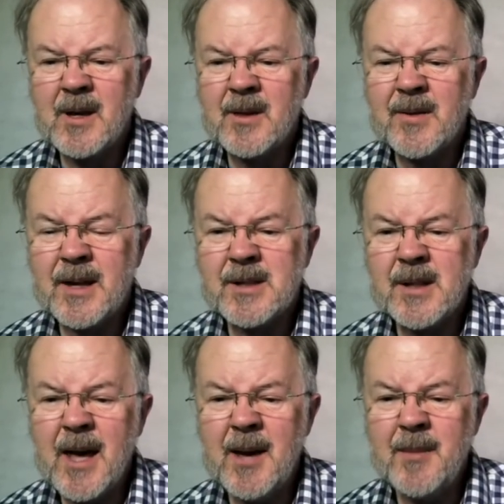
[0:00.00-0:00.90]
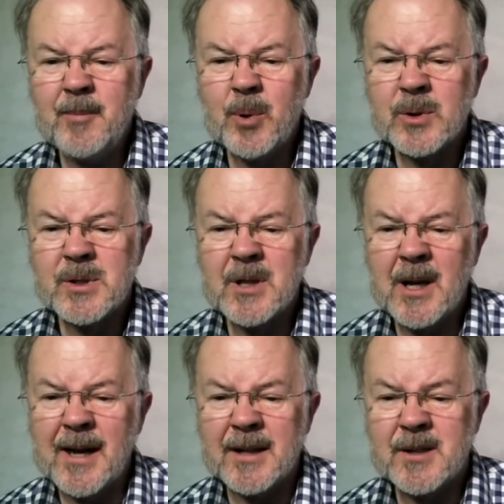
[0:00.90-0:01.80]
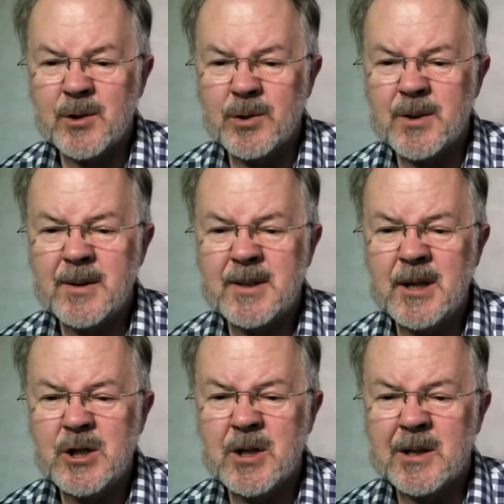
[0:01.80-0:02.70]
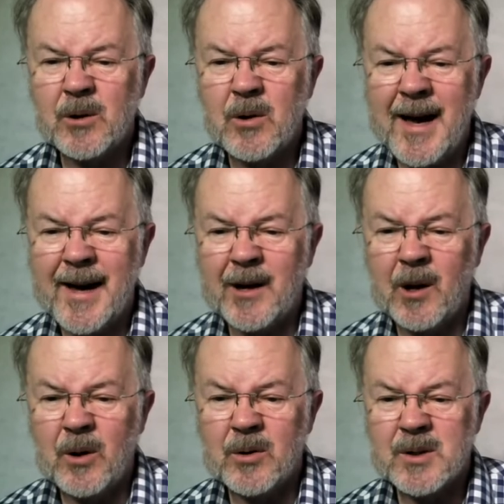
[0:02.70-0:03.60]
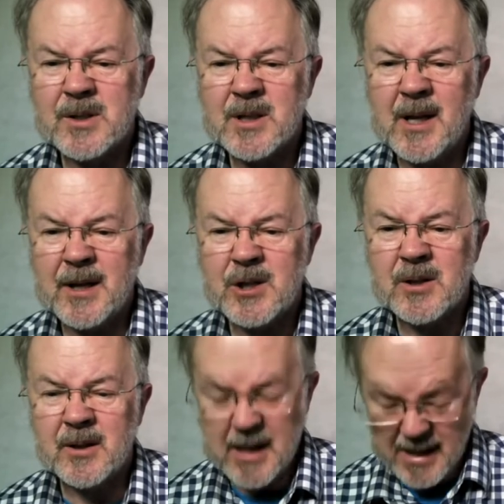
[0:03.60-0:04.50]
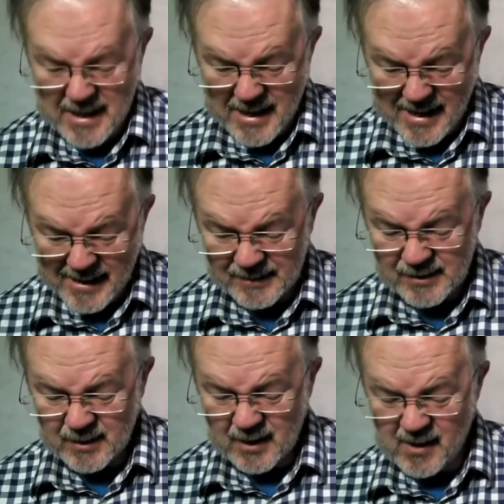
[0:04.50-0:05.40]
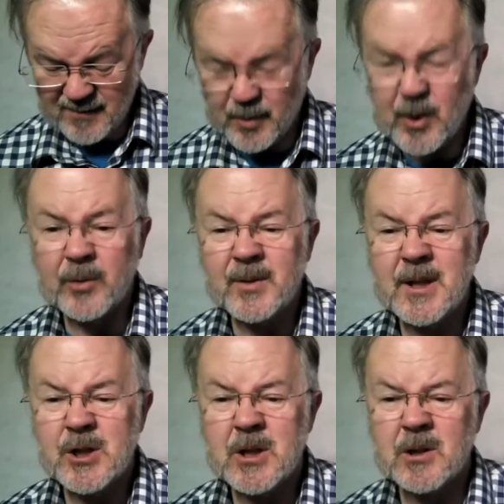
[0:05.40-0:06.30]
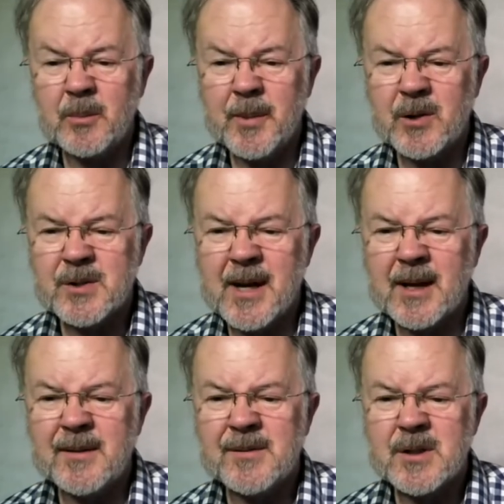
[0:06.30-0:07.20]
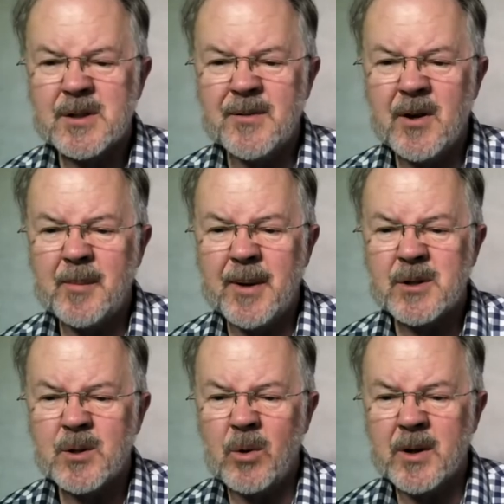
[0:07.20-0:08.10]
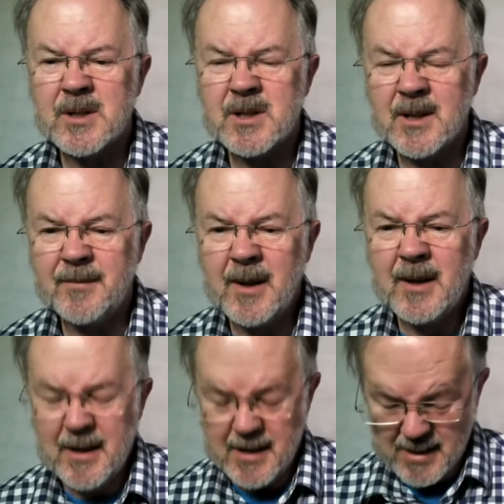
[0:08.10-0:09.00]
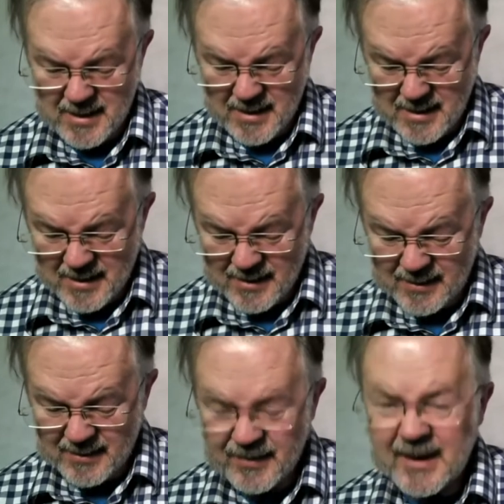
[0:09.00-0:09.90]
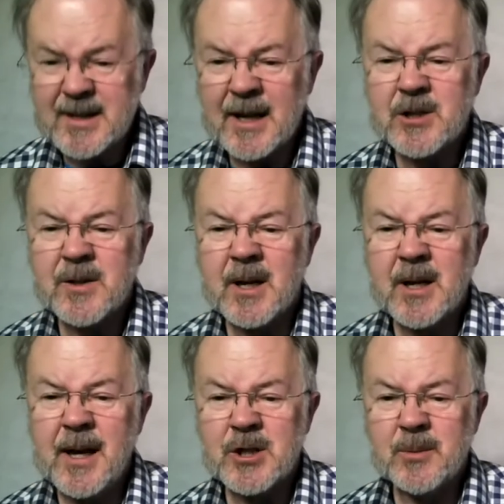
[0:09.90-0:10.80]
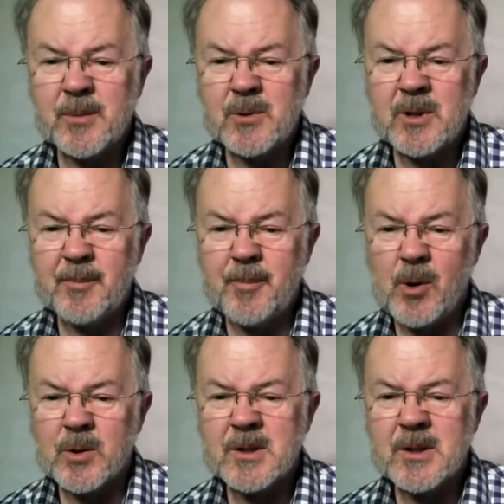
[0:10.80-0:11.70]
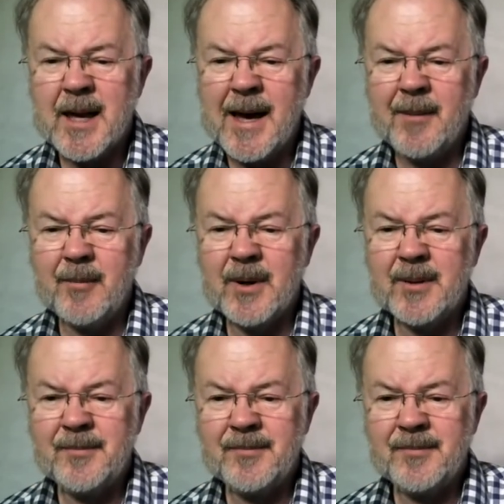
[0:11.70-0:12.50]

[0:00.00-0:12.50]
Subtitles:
there's an input select. There's also a digital or analog selection. And I've put it on digital because that gives us the very best quality. That's actually the connection between the box and the camera